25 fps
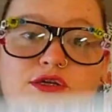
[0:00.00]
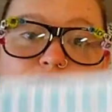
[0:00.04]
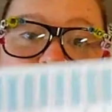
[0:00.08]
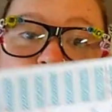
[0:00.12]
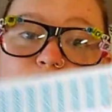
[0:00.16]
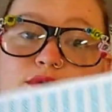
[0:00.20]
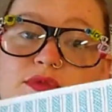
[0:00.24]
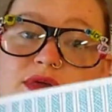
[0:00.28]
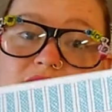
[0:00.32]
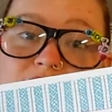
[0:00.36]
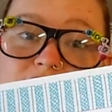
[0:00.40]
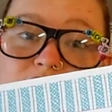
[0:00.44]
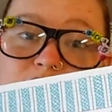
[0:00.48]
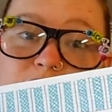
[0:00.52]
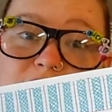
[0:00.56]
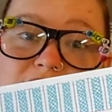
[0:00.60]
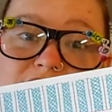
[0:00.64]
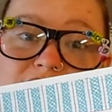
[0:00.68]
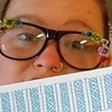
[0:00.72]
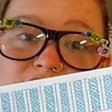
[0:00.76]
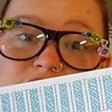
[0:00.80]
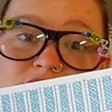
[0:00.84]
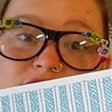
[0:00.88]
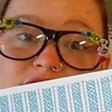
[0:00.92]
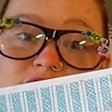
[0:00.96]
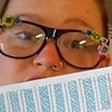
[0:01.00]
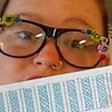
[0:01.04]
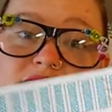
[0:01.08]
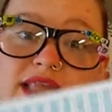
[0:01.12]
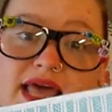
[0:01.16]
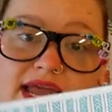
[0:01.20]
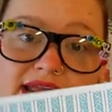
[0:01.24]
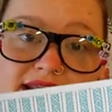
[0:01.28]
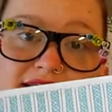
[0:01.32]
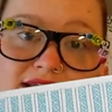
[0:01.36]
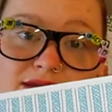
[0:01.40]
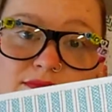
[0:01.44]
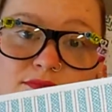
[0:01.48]
So that's why there's the
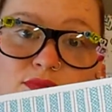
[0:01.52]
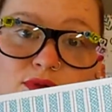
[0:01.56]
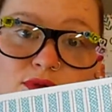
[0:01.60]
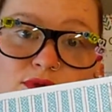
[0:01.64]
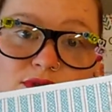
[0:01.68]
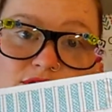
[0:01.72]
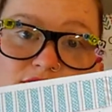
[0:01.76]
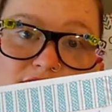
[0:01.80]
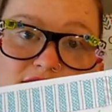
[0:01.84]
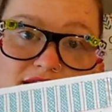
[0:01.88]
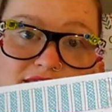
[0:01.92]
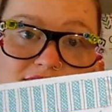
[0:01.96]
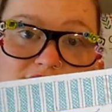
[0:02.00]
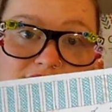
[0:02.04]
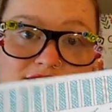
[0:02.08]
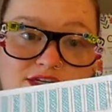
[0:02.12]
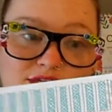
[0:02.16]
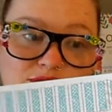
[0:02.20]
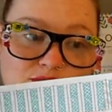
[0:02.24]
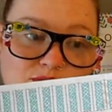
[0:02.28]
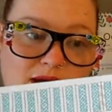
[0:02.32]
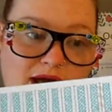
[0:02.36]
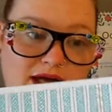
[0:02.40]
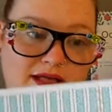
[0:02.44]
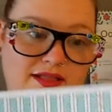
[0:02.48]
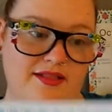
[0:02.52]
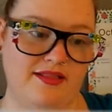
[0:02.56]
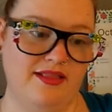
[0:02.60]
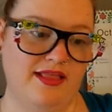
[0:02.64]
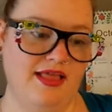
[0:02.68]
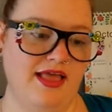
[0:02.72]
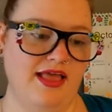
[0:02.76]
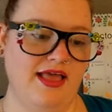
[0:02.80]
lightning bolt on there as well.